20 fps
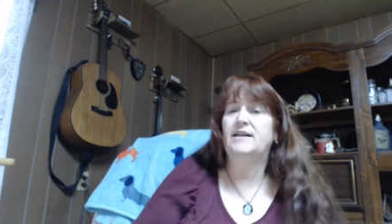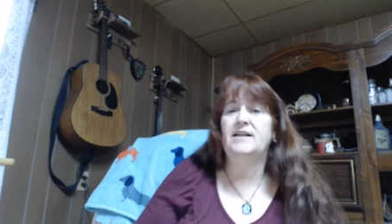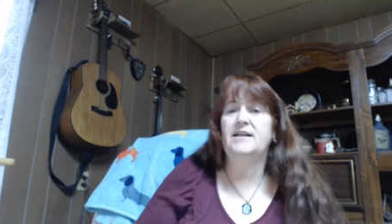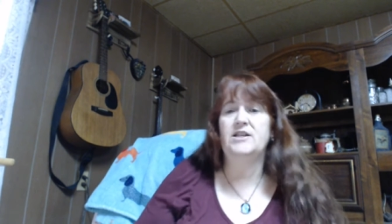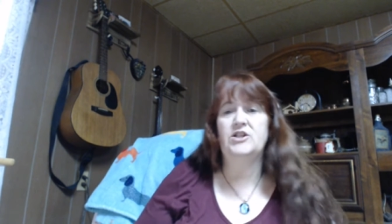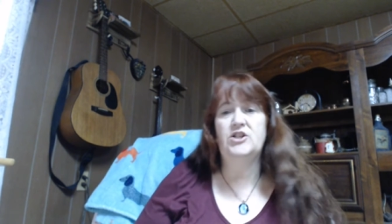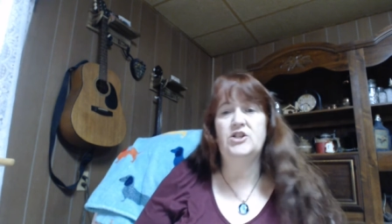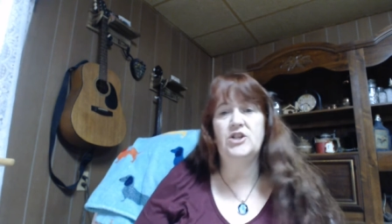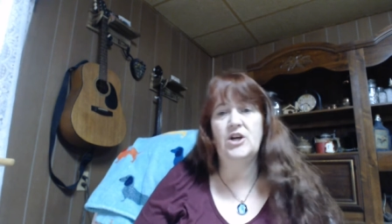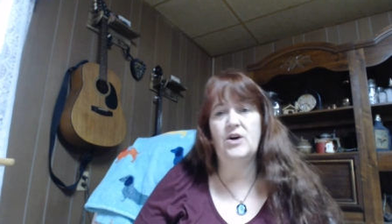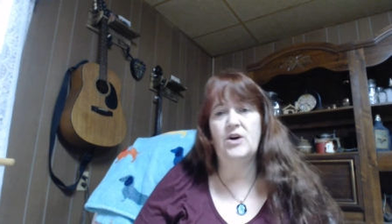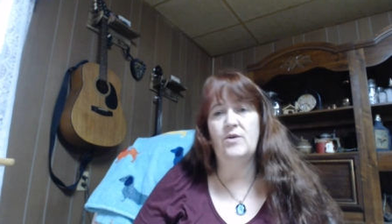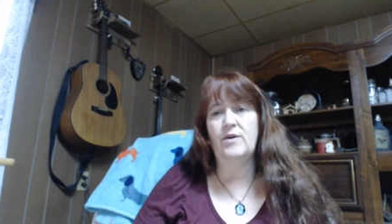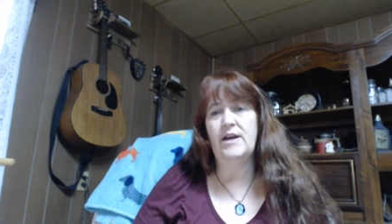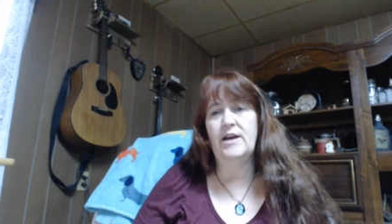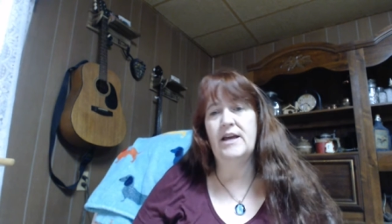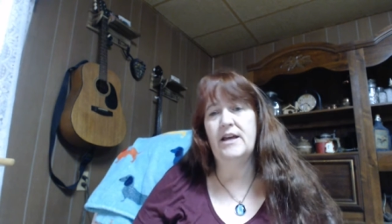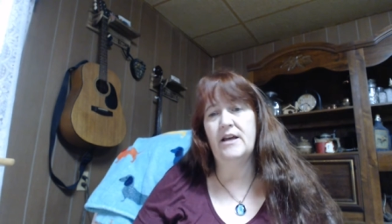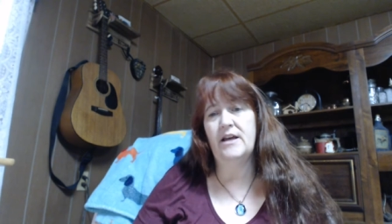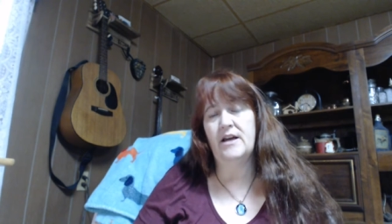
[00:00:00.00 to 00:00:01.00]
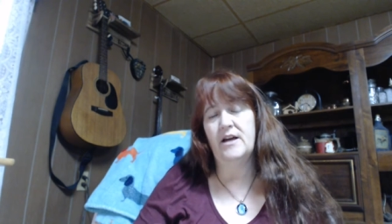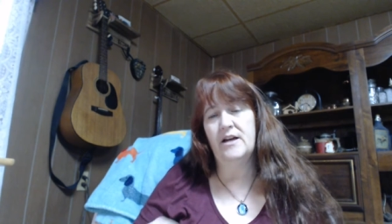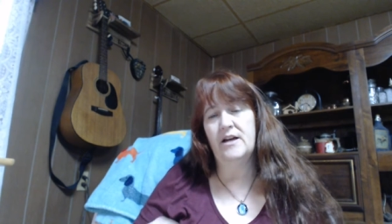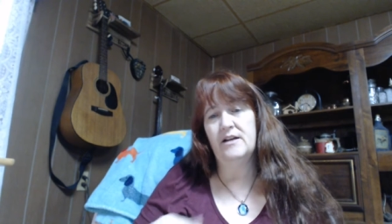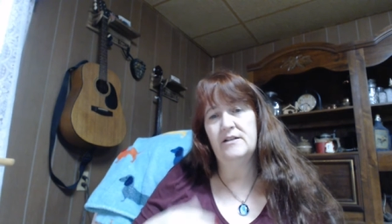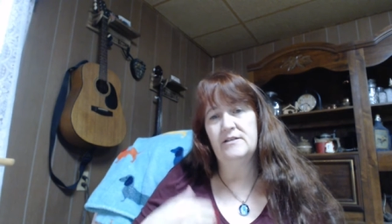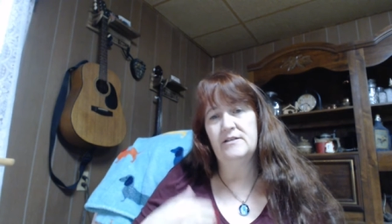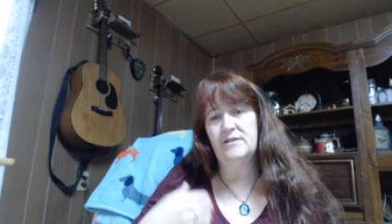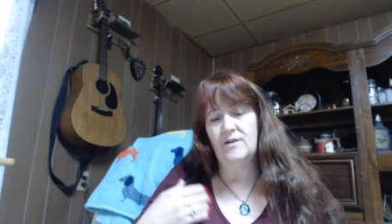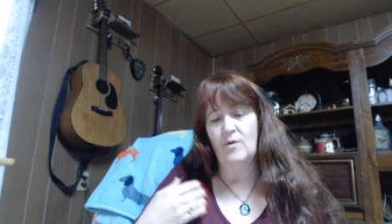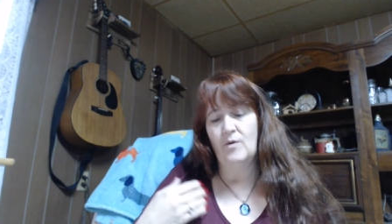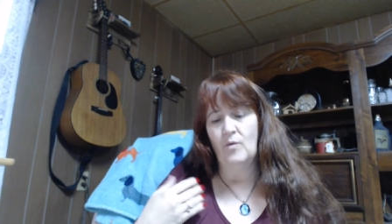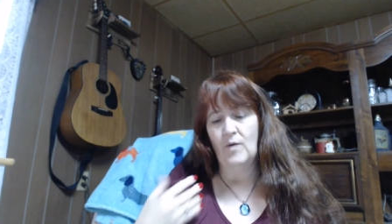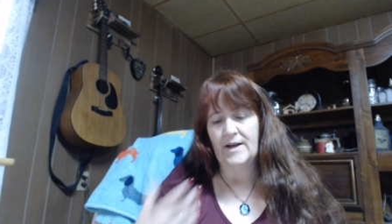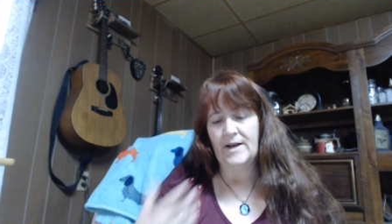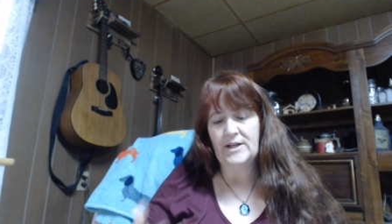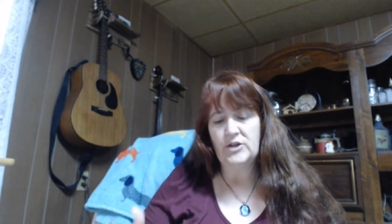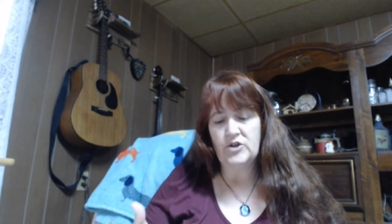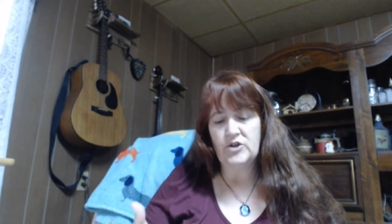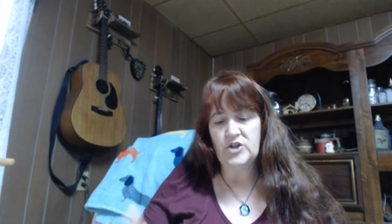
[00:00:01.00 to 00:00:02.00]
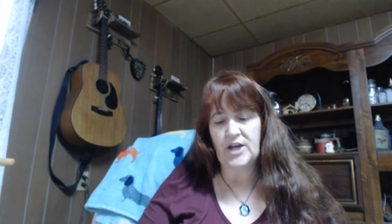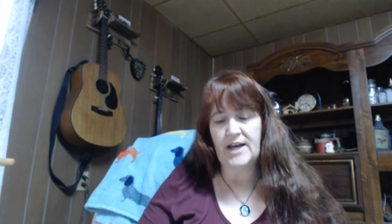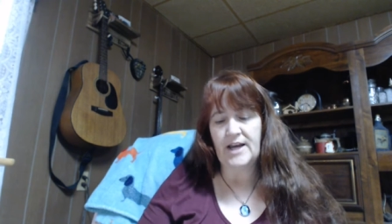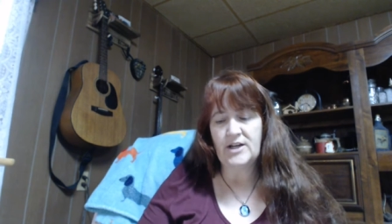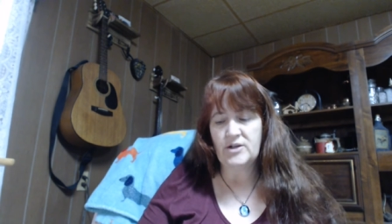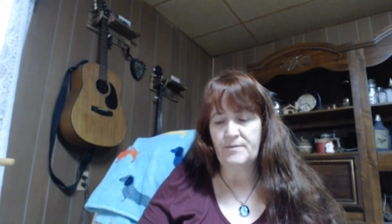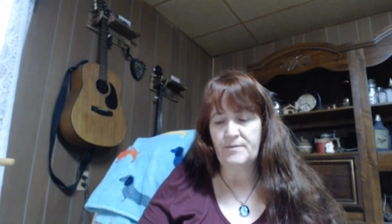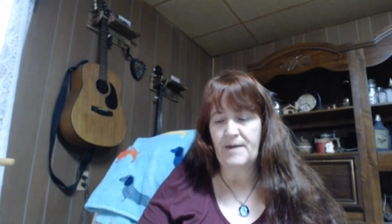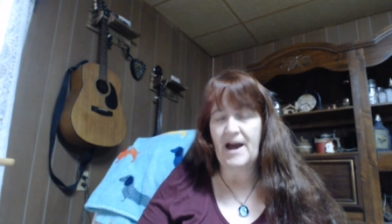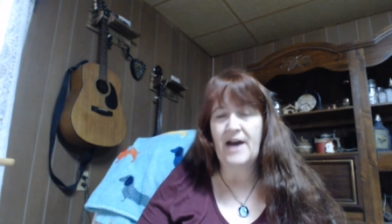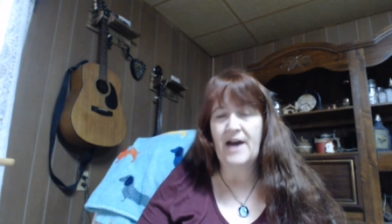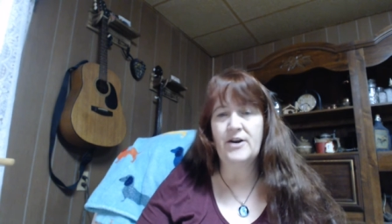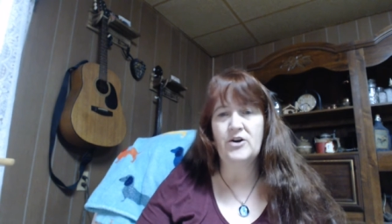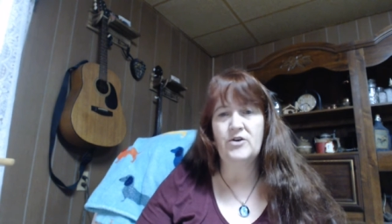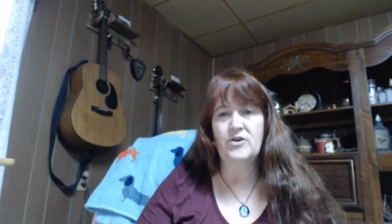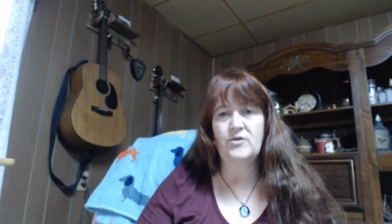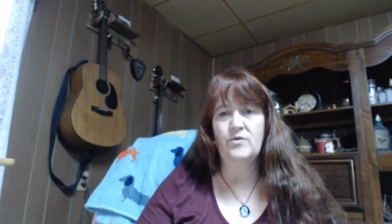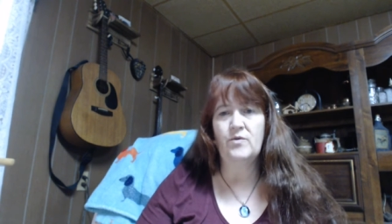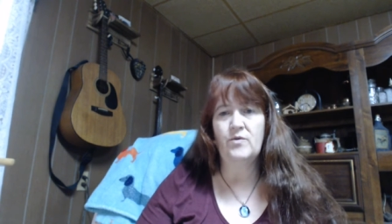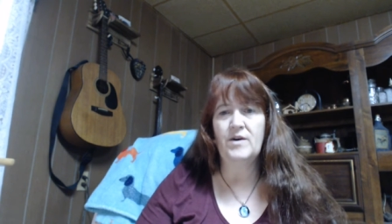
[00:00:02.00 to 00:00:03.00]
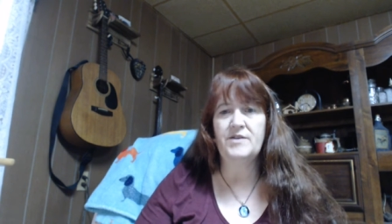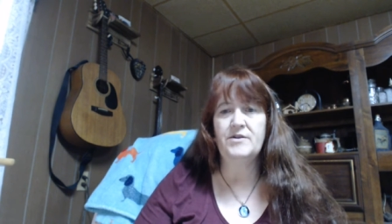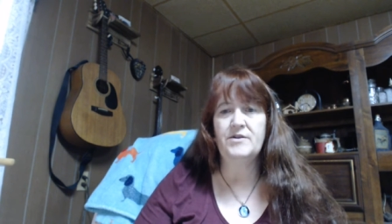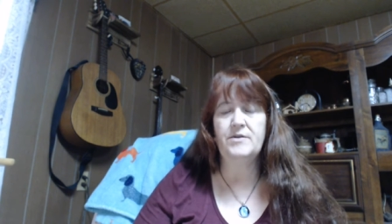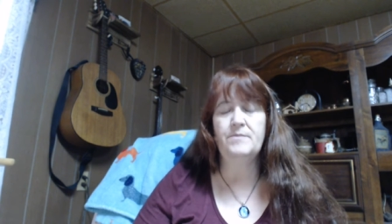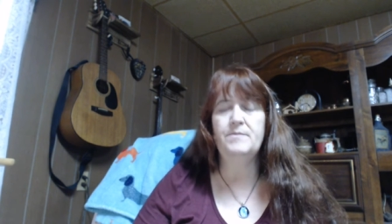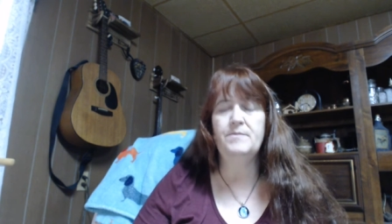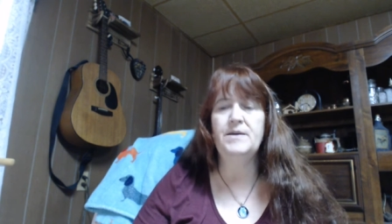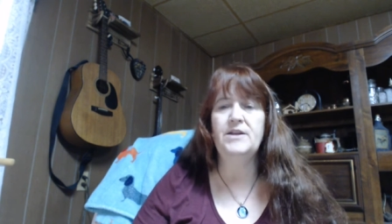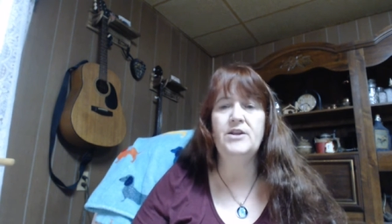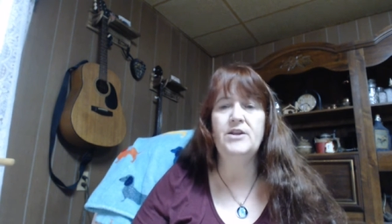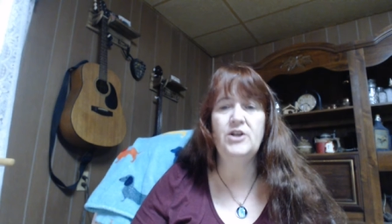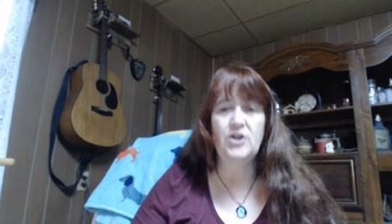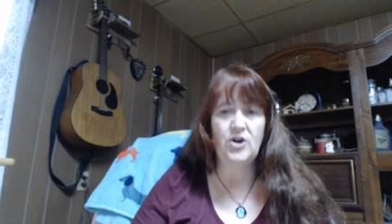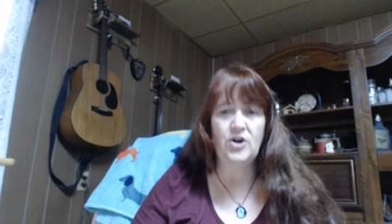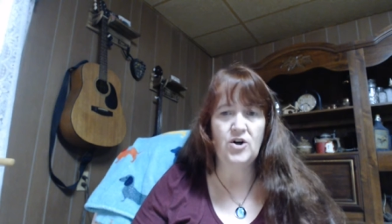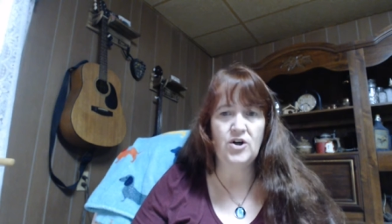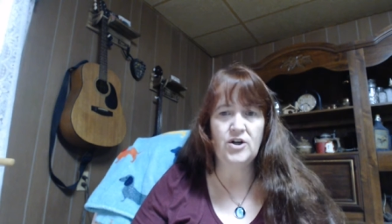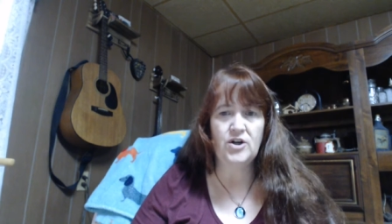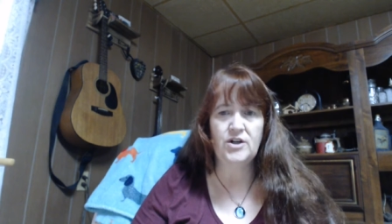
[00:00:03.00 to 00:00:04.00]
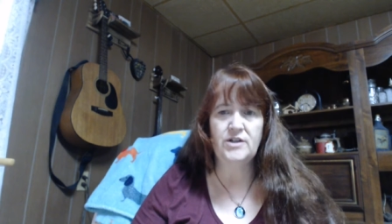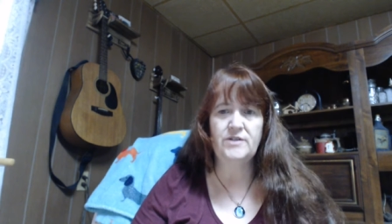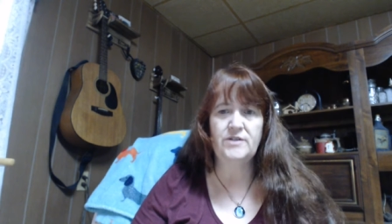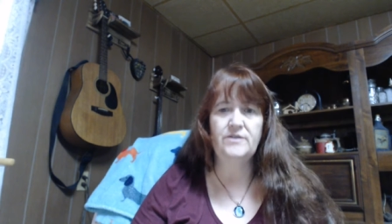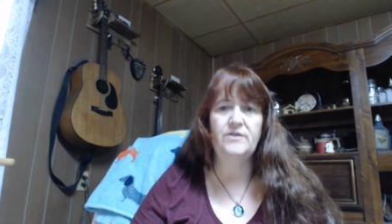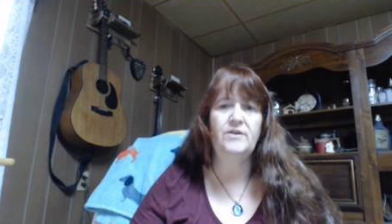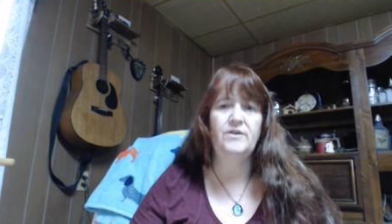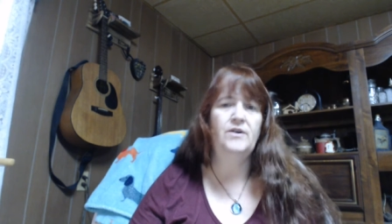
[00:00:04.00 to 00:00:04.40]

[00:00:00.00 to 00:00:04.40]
so it when you change a pattern, whether it be the yarn